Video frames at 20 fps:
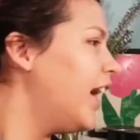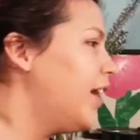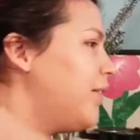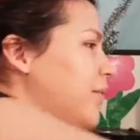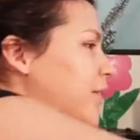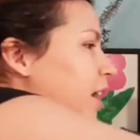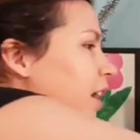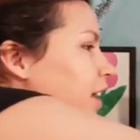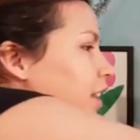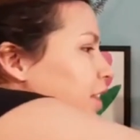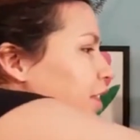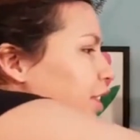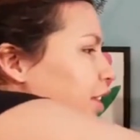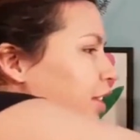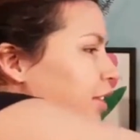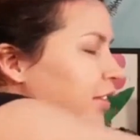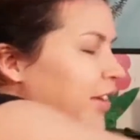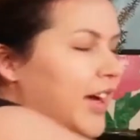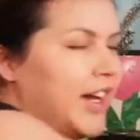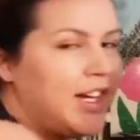I'm not the
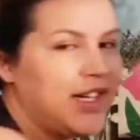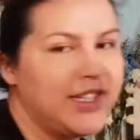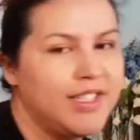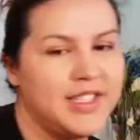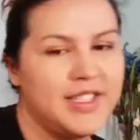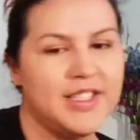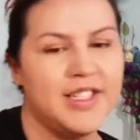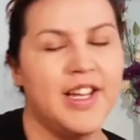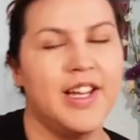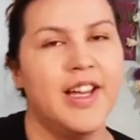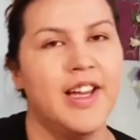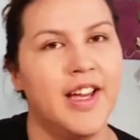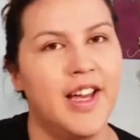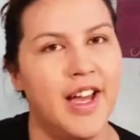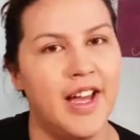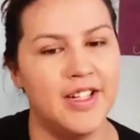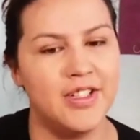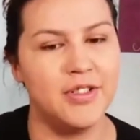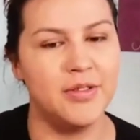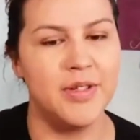greatest
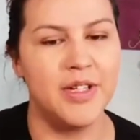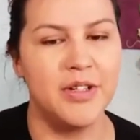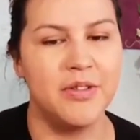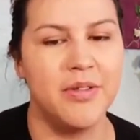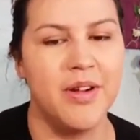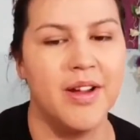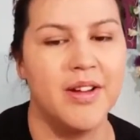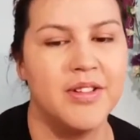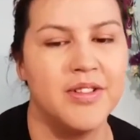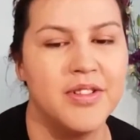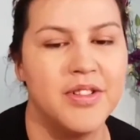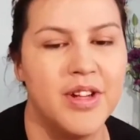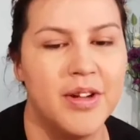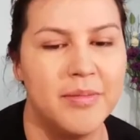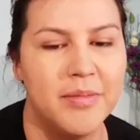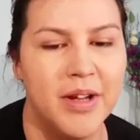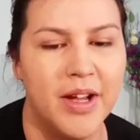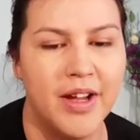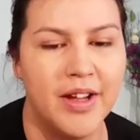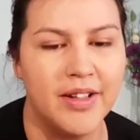at doing grunge.
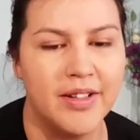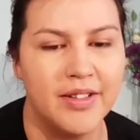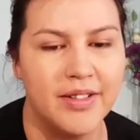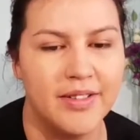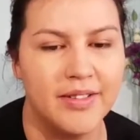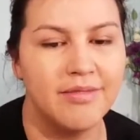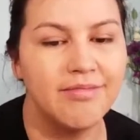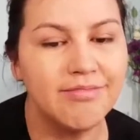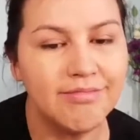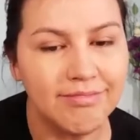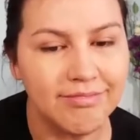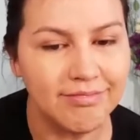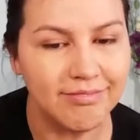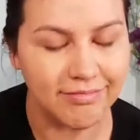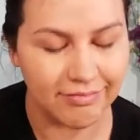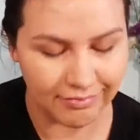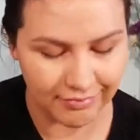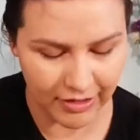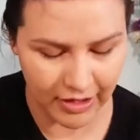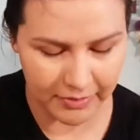I'm not
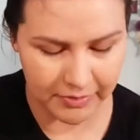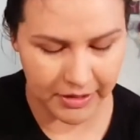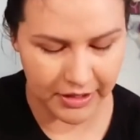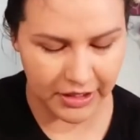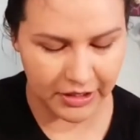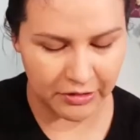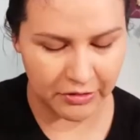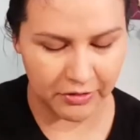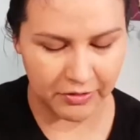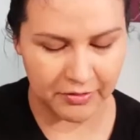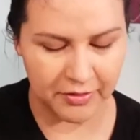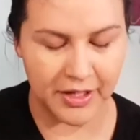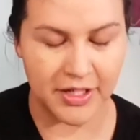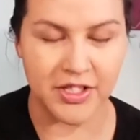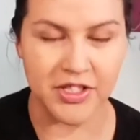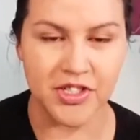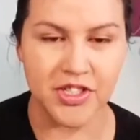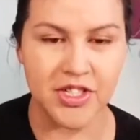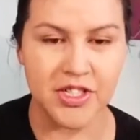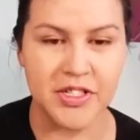a
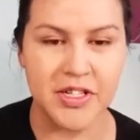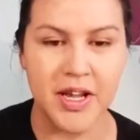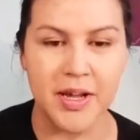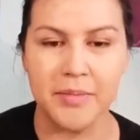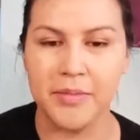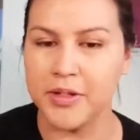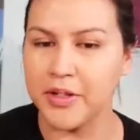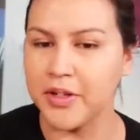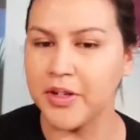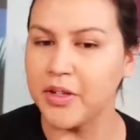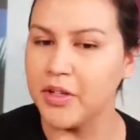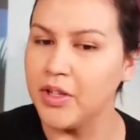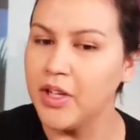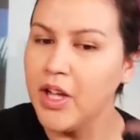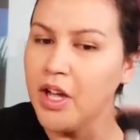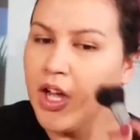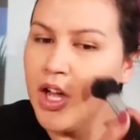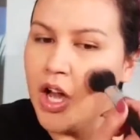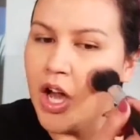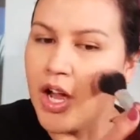grungy type girl.
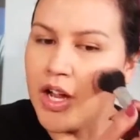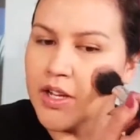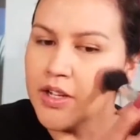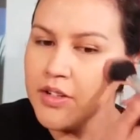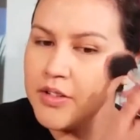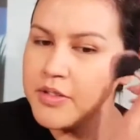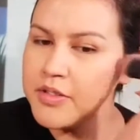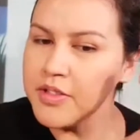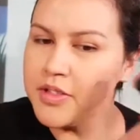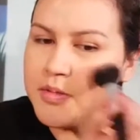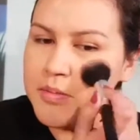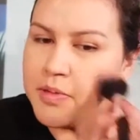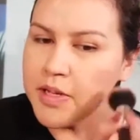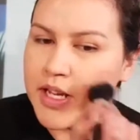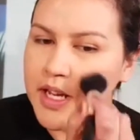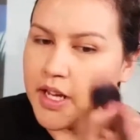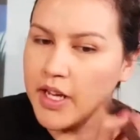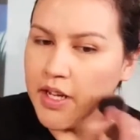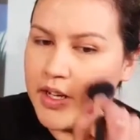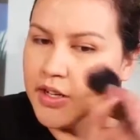I used to
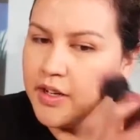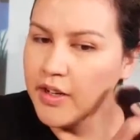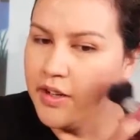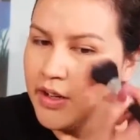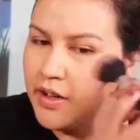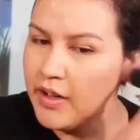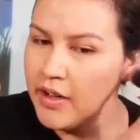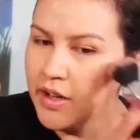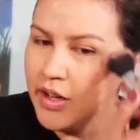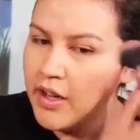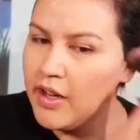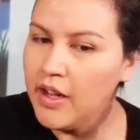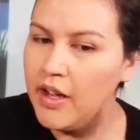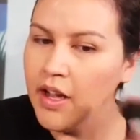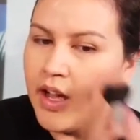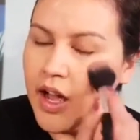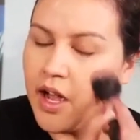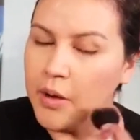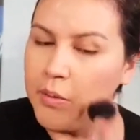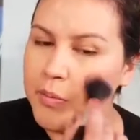be
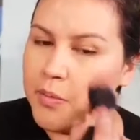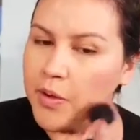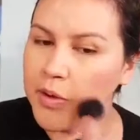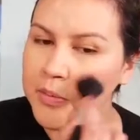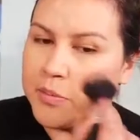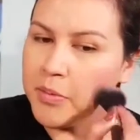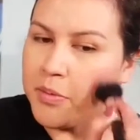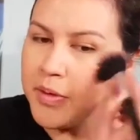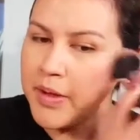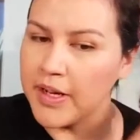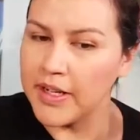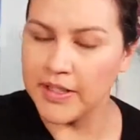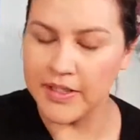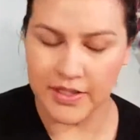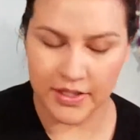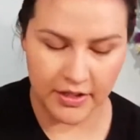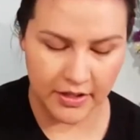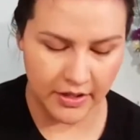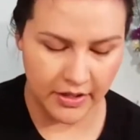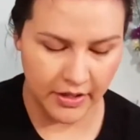at one point.